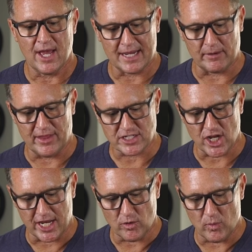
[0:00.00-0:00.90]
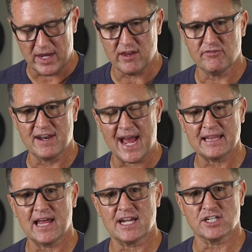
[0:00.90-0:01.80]
Again, with that tight weave
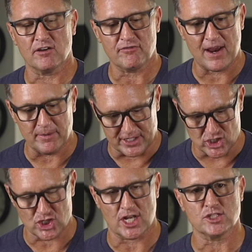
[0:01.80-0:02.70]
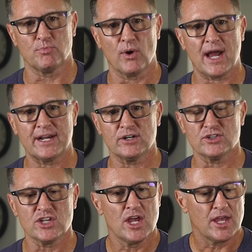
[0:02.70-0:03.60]
nylon tough fabric, it sheds
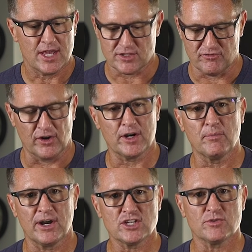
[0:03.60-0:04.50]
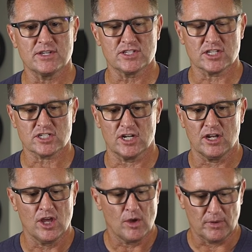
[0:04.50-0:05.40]
briars. It's very abrasion resistant,
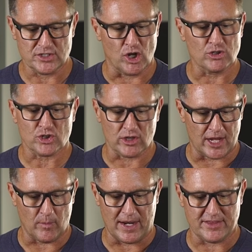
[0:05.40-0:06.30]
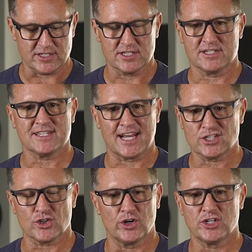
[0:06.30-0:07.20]
but it's ultra lightweight. This is a
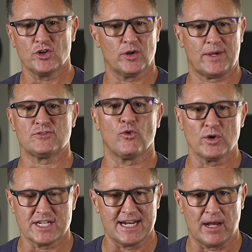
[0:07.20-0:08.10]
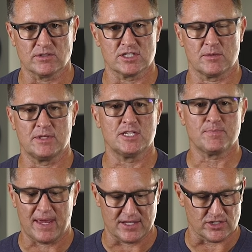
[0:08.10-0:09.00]
size 32 and it weighs 14 ounces. I mean, these
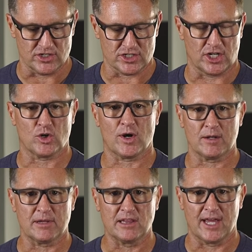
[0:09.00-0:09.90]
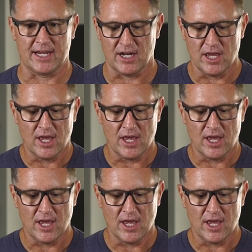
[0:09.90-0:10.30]
pants are just incredibly light.